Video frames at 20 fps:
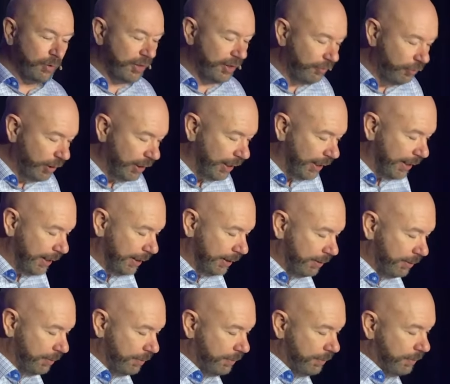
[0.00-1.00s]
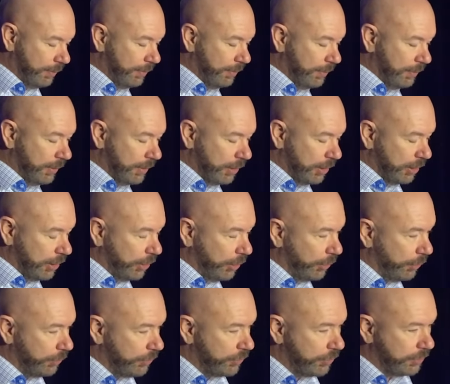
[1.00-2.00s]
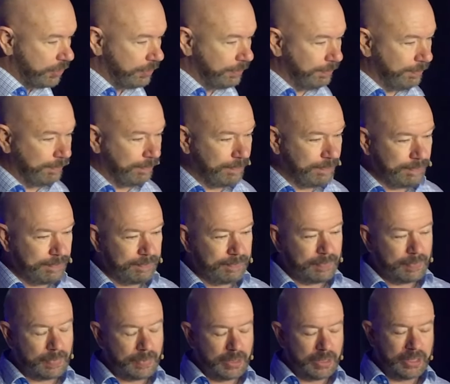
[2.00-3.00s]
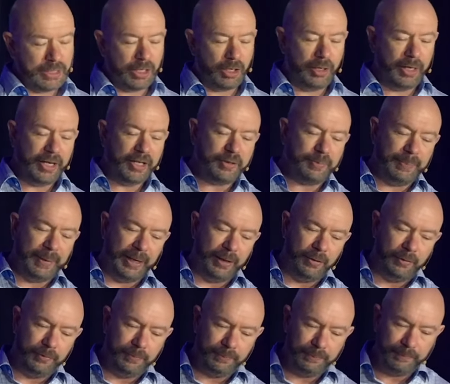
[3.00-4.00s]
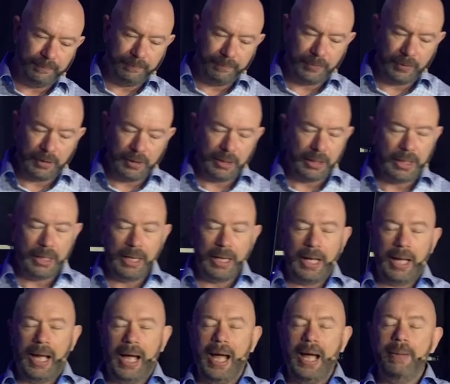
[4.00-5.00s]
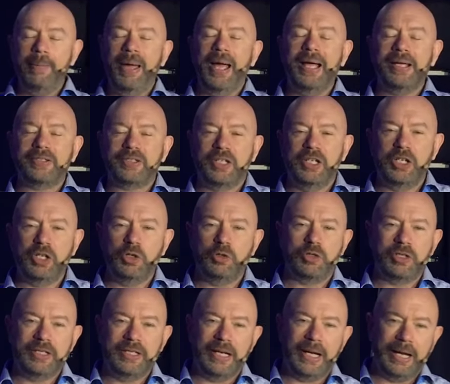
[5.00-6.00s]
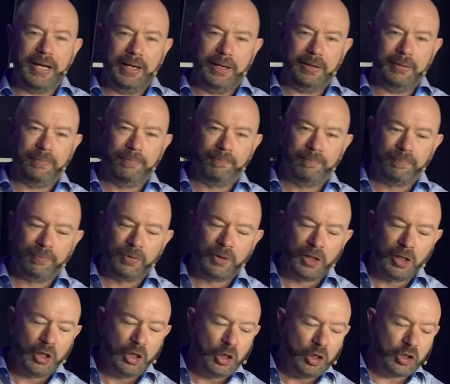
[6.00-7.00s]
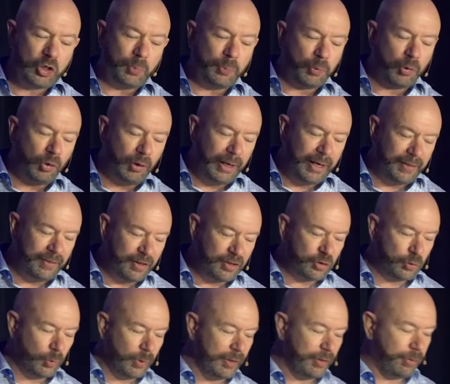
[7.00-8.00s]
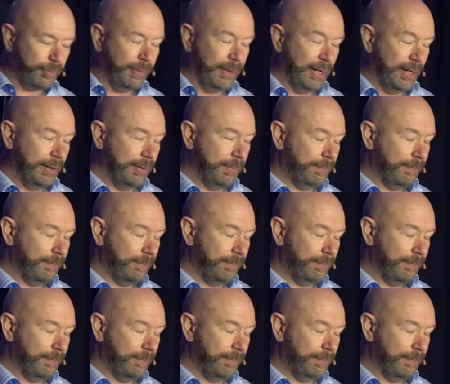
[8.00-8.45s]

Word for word: with every eye closed, our heads bowed. I'm asking you today to pray this with me,